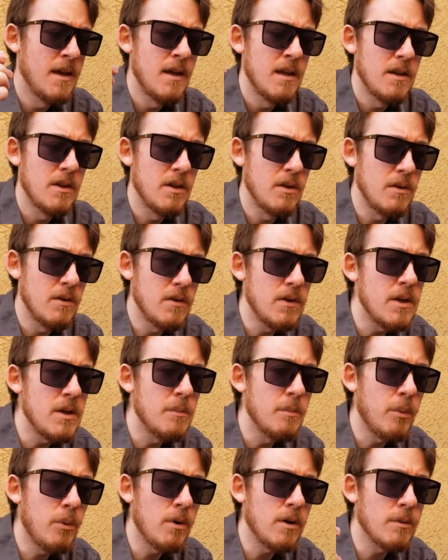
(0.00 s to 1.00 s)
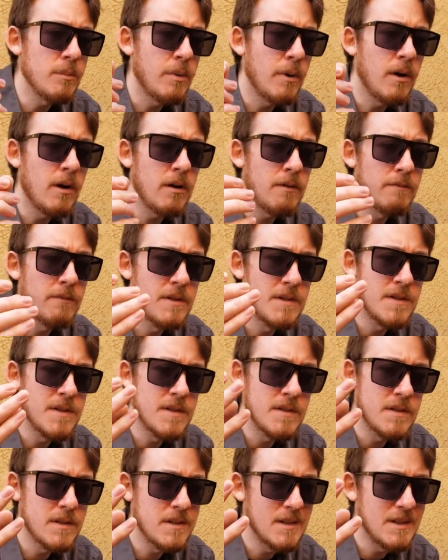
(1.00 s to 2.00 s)
The important part of
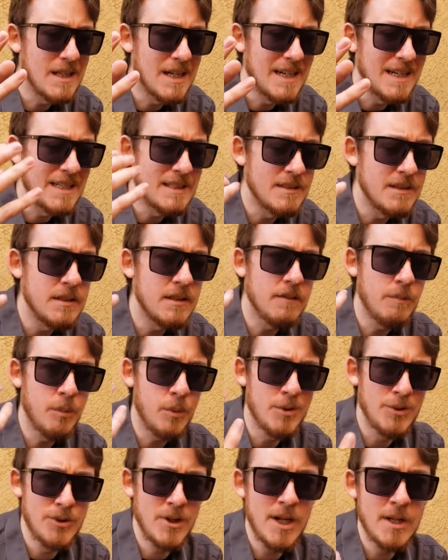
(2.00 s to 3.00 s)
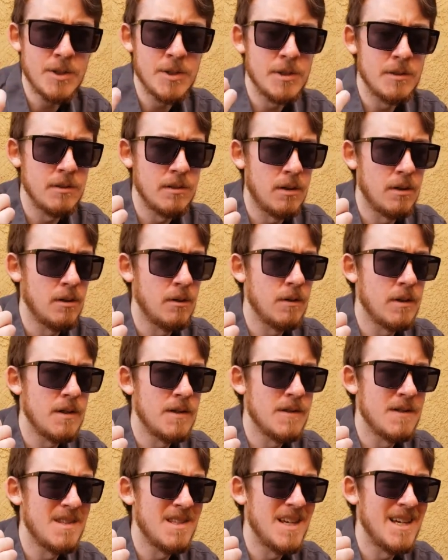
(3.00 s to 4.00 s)
this idea of projection, though,
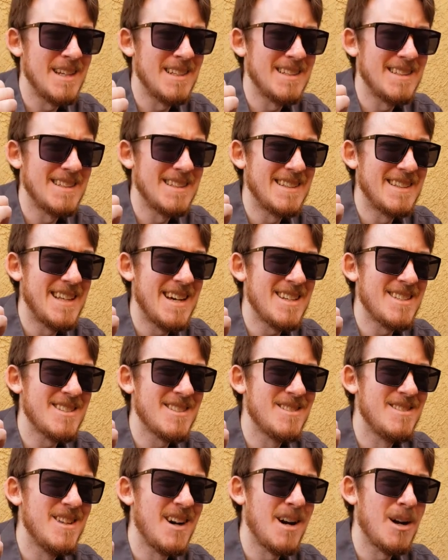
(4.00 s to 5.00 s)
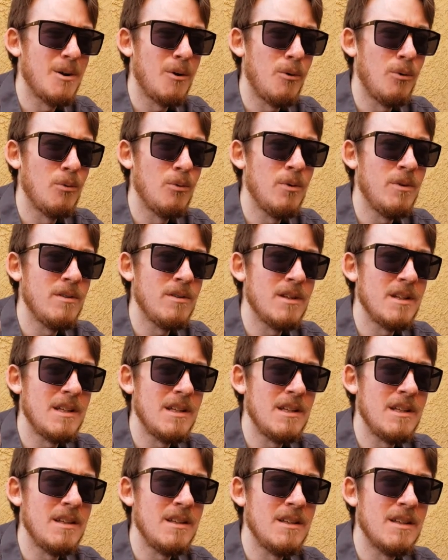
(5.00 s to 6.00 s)
is that that's not
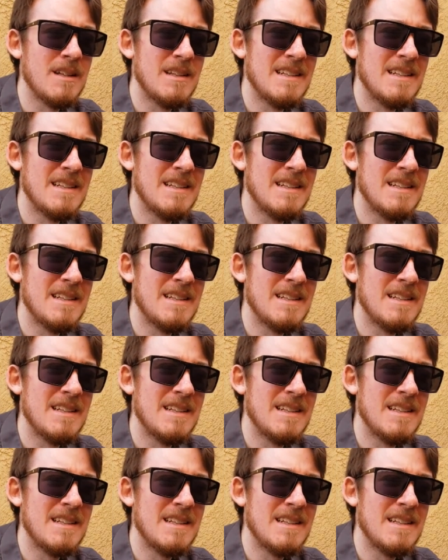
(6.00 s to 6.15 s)
really